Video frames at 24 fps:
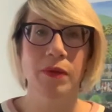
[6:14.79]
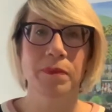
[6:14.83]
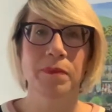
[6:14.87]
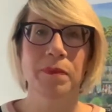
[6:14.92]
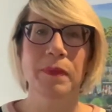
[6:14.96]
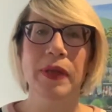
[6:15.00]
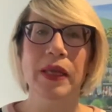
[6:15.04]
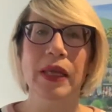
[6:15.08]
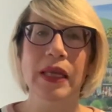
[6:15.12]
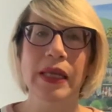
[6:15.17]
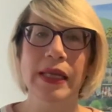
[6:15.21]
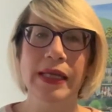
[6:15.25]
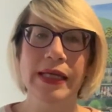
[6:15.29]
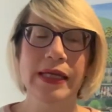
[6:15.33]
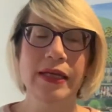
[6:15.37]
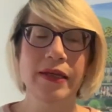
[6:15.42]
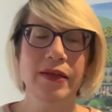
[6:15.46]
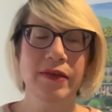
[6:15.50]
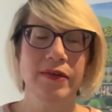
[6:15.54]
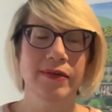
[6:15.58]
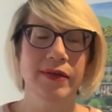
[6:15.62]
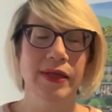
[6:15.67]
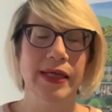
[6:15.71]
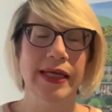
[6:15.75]

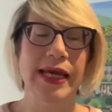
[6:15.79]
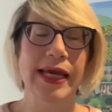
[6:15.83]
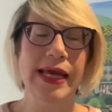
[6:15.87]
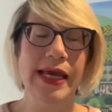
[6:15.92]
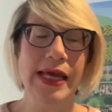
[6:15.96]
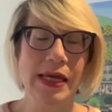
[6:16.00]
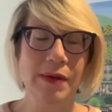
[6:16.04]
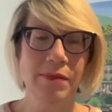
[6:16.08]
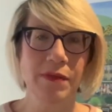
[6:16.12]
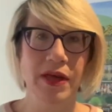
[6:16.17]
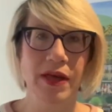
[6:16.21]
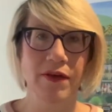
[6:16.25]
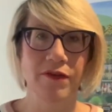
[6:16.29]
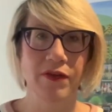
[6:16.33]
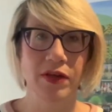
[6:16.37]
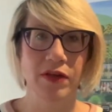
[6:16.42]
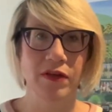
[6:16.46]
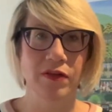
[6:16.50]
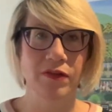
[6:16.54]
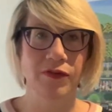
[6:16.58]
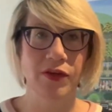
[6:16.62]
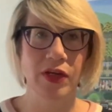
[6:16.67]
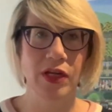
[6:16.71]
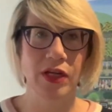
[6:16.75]
Please keep giving
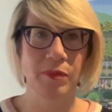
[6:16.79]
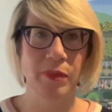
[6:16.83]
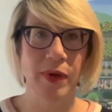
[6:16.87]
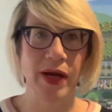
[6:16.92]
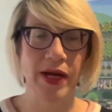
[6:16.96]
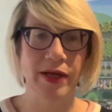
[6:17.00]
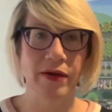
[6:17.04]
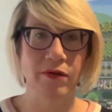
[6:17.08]
us feedback.